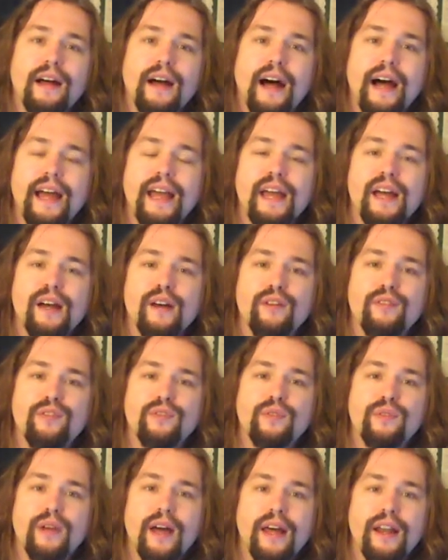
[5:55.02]
I
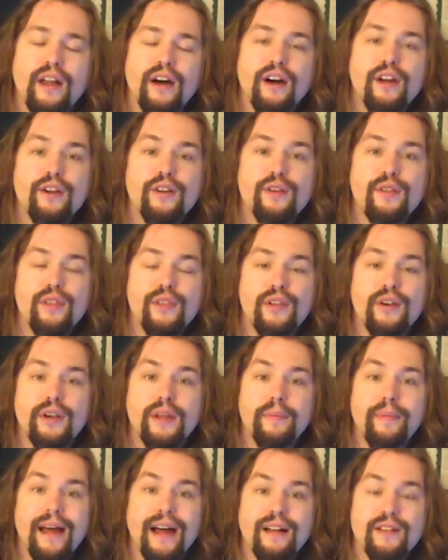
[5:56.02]
have gotten 130
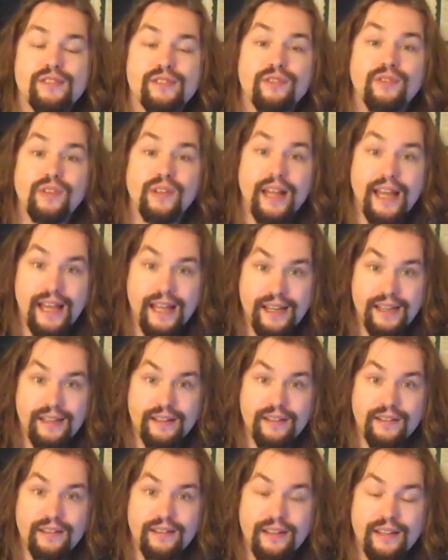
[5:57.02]
pounds of lead.
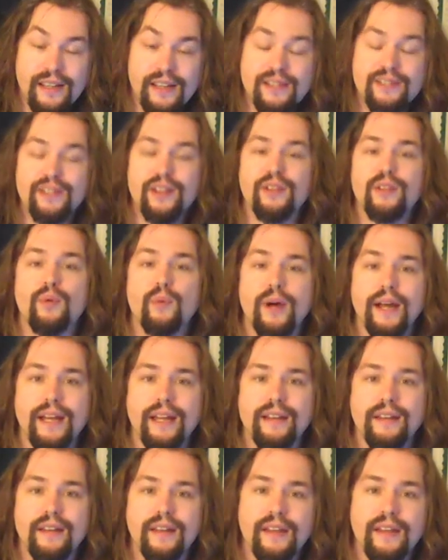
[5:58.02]
It is on the way.